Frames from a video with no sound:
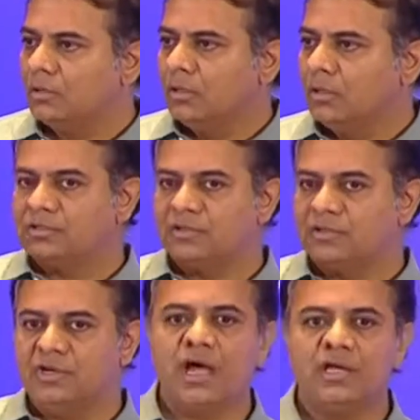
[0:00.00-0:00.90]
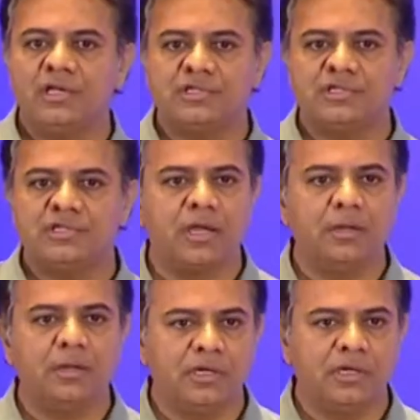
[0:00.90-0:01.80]
The 3Is that I
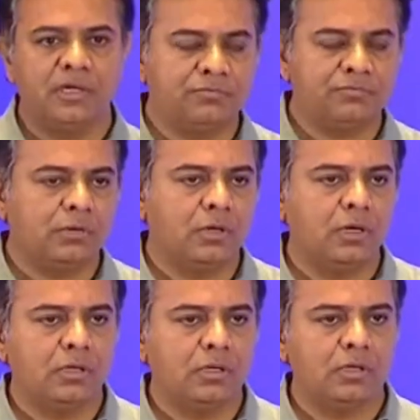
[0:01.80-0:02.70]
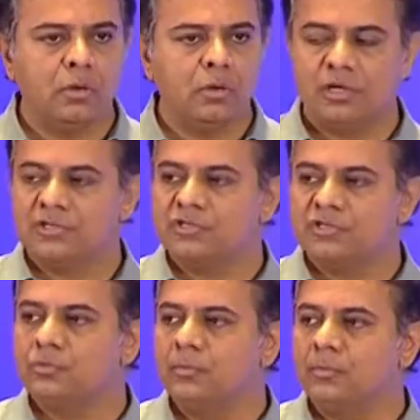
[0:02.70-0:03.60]
believe are
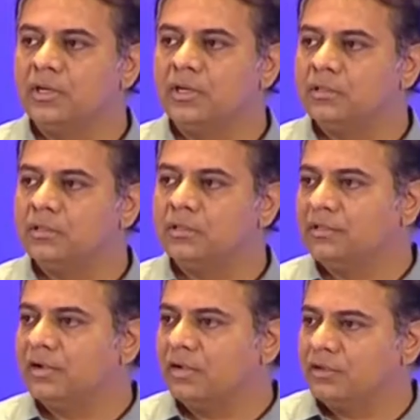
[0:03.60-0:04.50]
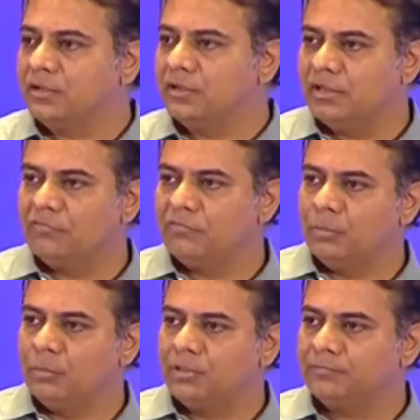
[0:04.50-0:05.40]
instrumental in driving India forward,
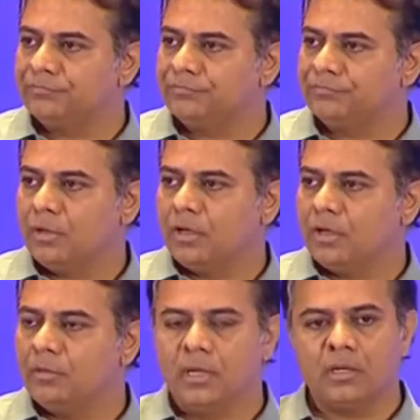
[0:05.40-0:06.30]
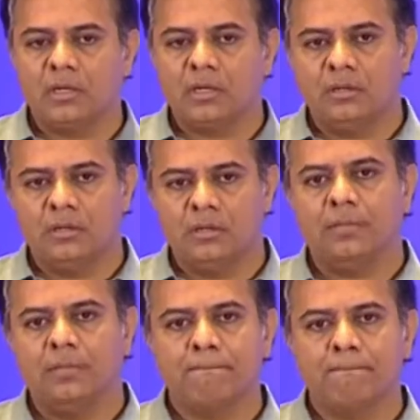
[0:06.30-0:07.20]
in making India
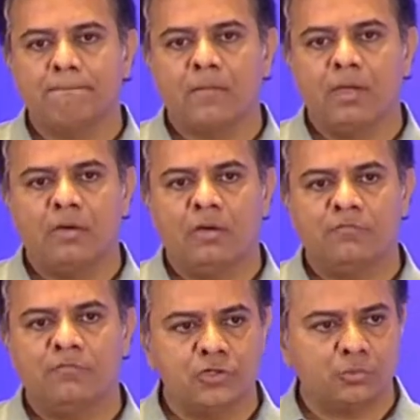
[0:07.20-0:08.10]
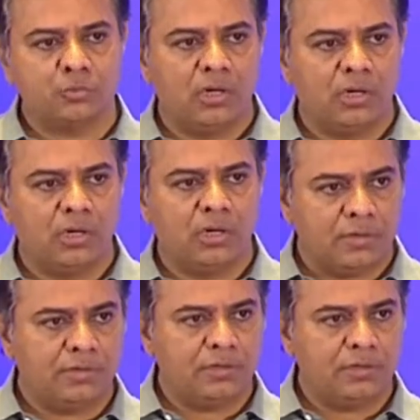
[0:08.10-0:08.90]
a first world country,